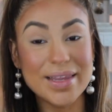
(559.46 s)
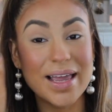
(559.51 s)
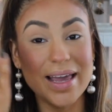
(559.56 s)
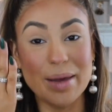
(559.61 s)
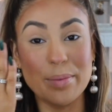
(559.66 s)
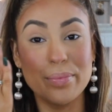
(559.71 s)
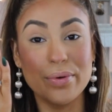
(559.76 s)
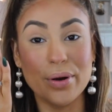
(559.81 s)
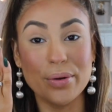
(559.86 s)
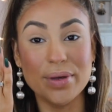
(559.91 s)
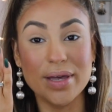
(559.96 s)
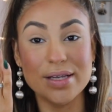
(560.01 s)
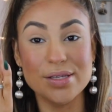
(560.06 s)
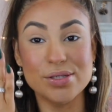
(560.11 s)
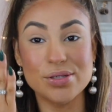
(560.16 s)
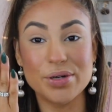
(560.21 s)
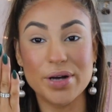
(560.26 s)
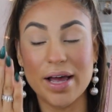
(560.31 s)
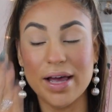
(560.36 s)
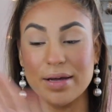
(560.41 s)
It broke
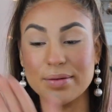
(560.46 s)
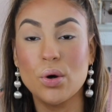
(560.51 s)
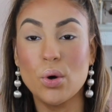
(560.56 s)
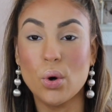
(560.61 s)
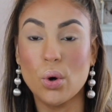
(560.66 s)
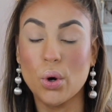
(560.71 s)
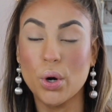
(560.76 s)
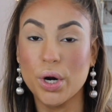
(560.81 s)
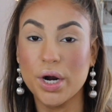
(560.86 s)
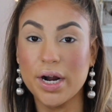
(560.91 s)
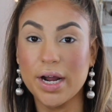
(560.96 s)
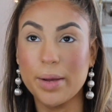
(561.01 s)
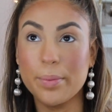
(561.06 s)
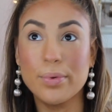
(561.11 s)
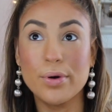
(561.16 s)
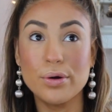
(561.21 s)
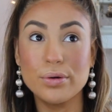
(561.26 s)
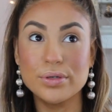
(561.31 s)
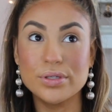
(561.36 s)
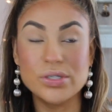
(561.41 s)
yesterday, or it
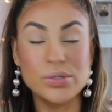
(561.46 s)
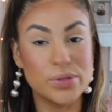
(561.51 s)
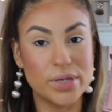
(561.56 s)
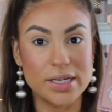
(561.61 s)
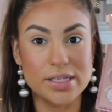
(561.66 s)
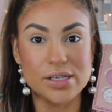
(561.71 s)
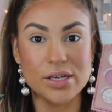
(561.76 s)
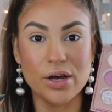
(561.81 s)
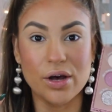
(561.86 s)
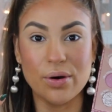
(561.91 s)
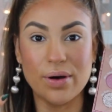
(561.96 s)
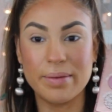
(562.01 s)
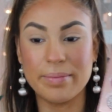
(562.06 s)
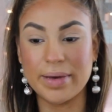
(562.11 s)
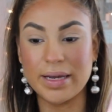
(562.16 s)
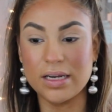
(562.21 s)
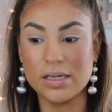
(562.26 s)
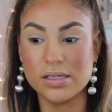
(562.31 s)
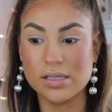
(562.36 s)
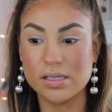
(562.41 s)
broke 2 days ago at
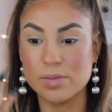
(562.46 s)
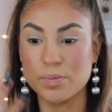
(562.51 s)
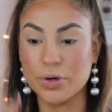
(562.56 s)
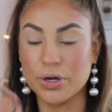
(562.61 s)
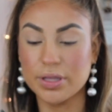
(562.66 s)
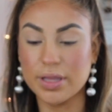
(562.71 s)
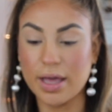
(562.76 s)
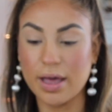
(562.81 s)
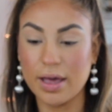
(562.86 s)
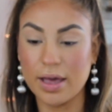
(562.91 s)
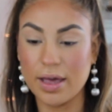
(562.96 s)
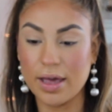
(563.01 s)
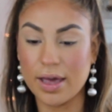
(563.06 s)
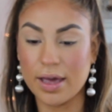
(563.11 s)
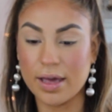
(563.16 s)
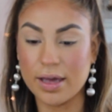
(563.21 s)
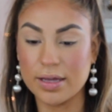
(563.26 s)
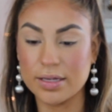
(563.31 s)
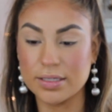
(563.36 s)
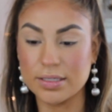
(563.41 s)
my niece's birthday,
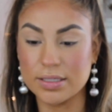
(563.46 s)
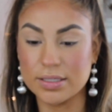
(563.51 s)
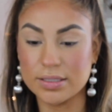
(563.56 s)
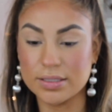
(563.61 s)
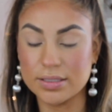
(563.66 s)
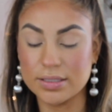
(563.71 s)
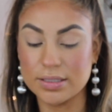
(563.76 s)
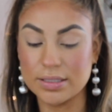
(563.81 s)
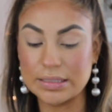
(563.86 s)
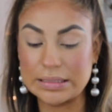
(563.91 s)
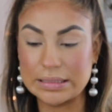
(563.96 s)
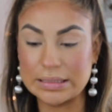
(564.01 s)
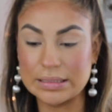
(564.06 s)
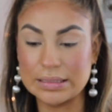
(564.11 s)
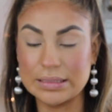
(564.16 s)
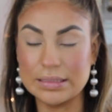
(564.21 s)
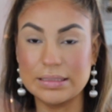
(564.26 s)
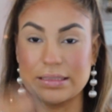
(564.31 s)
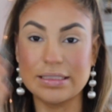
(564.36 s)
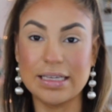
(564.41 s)
and
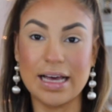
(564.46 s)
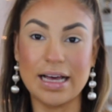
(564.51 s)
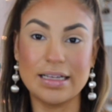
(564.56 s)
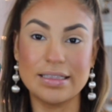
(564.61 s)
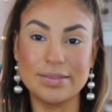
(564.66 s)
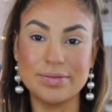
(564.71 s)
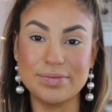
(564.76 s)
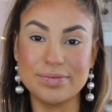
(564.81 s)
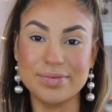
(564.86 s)
yeah.